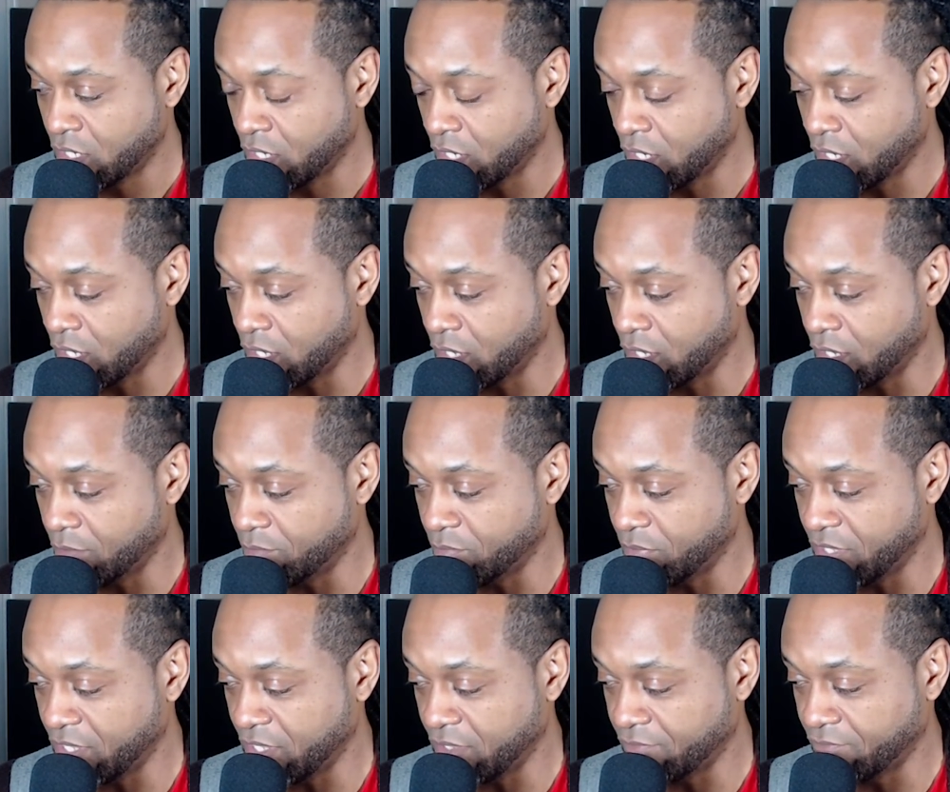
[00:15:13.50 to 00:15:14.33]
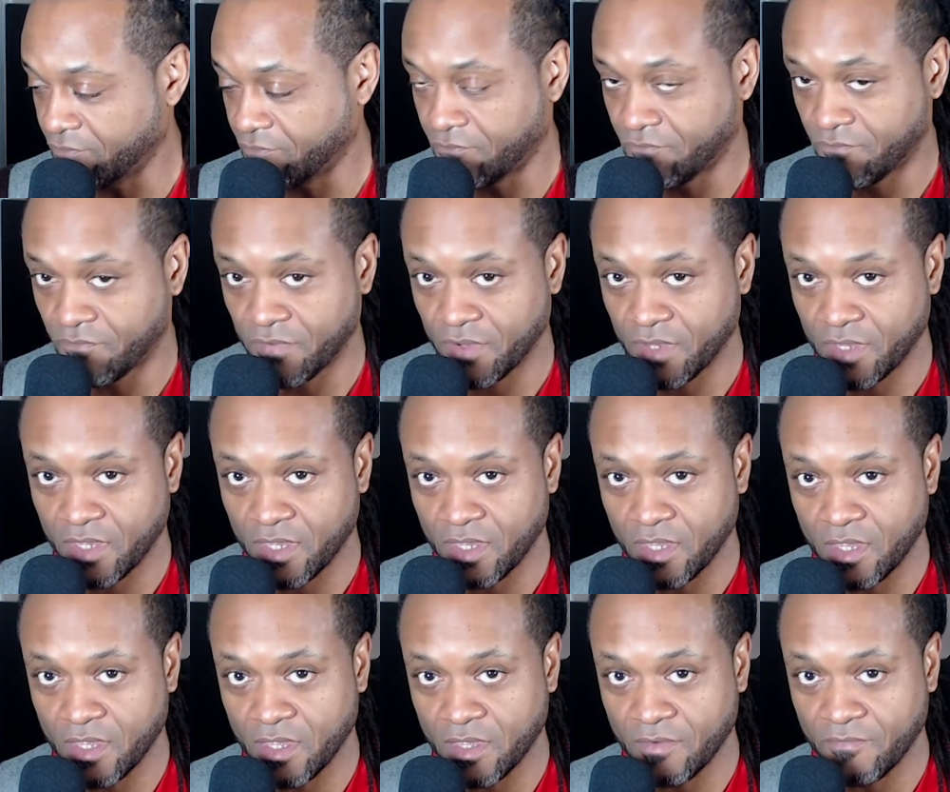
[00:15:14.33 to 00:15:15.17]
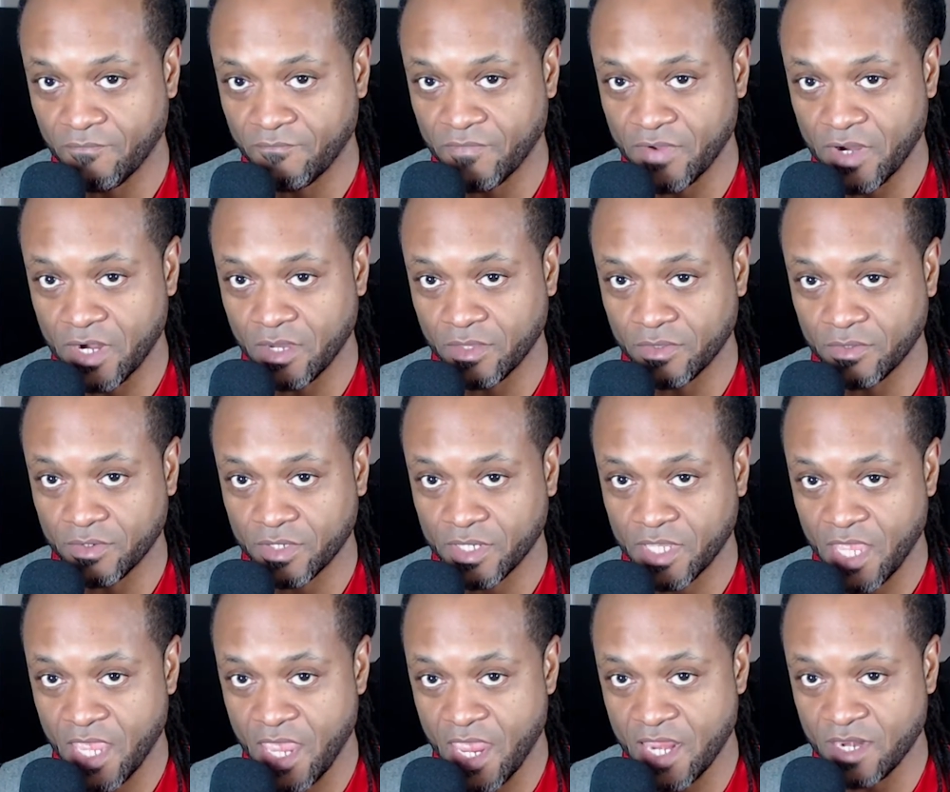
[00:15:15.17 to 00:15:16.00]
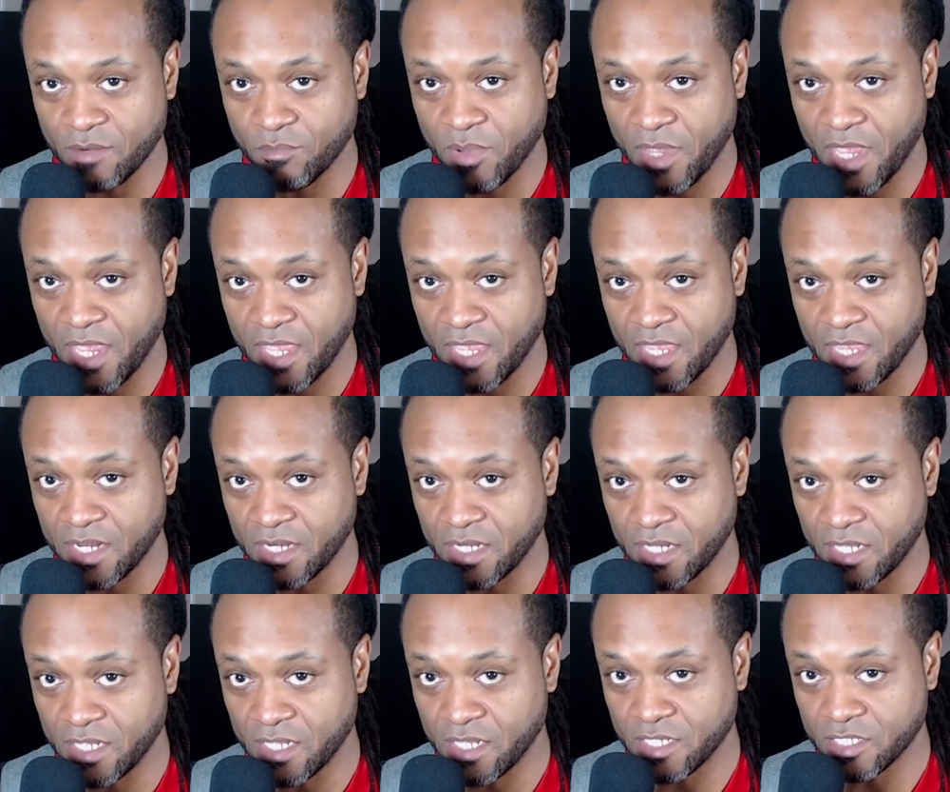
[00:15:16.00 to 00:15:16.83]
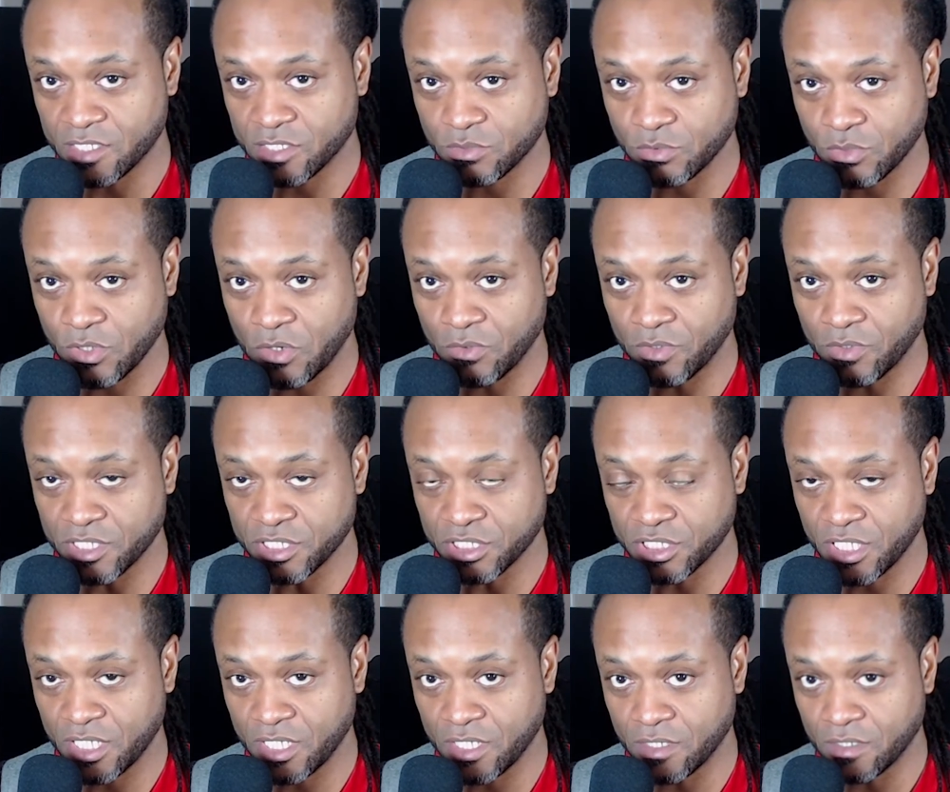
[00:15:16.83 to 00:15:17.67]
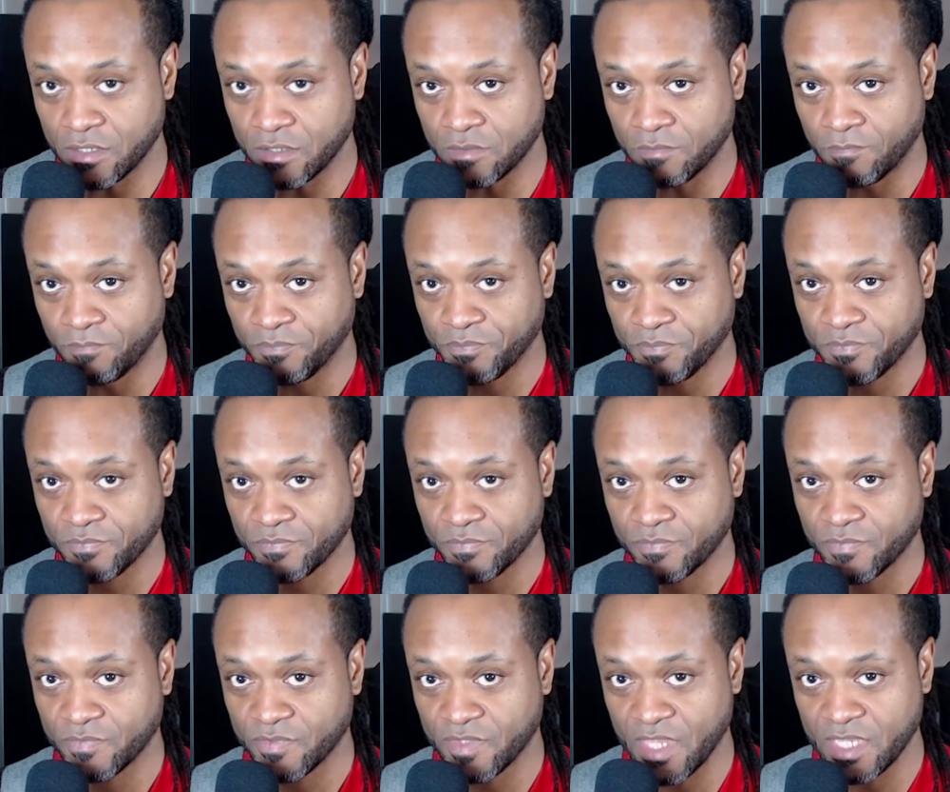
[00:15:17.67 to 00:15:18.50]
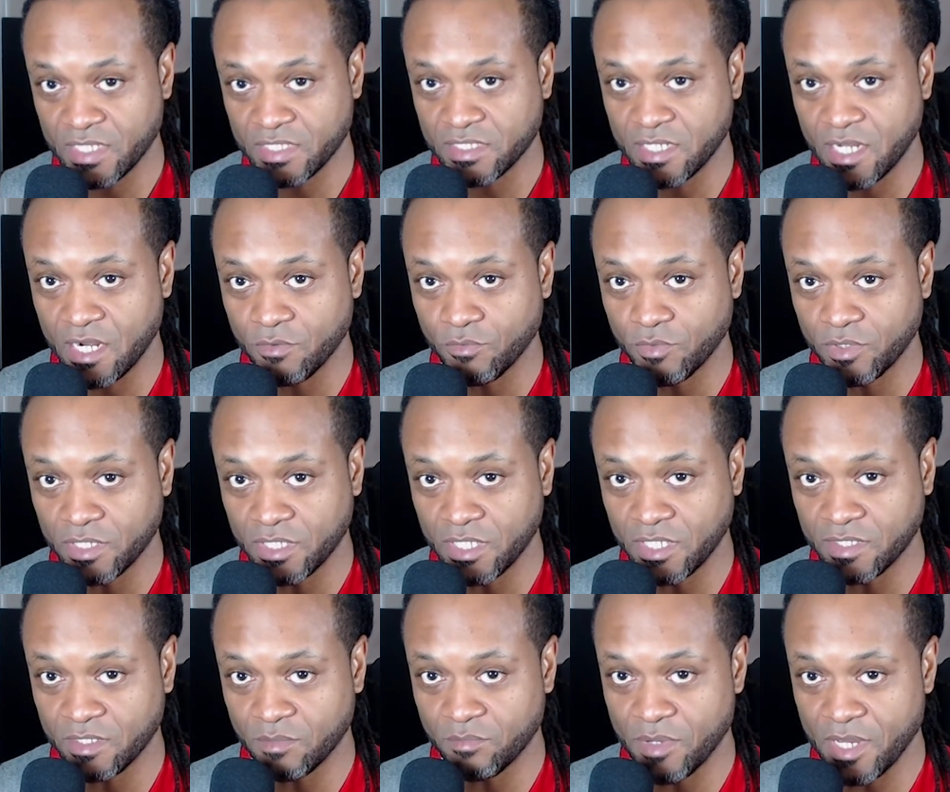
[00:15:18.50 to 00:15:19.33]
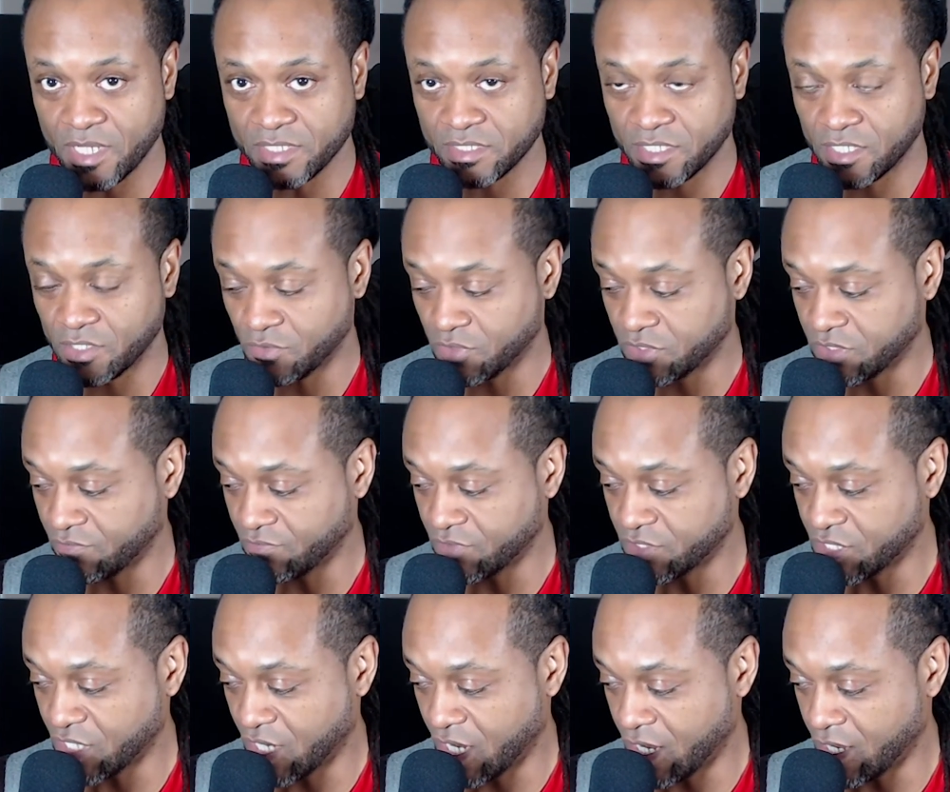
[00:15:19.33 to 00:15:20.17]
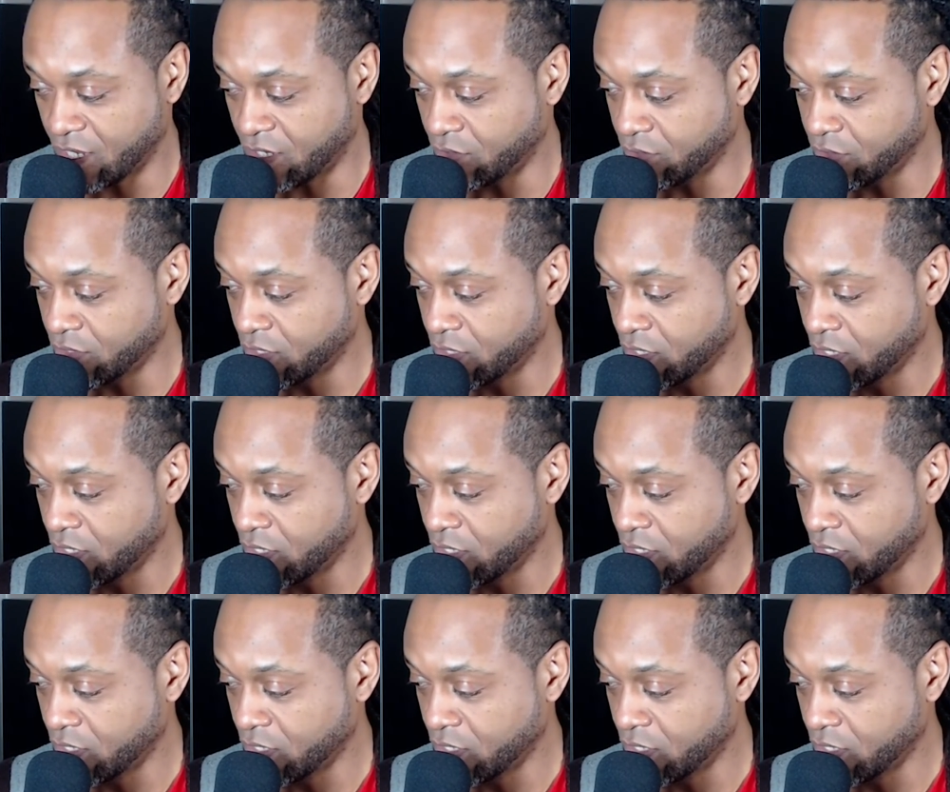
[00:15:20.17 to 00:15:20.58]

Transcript: If a father can't pay and he gets thrown in jail, that's not really in the best interest of the child.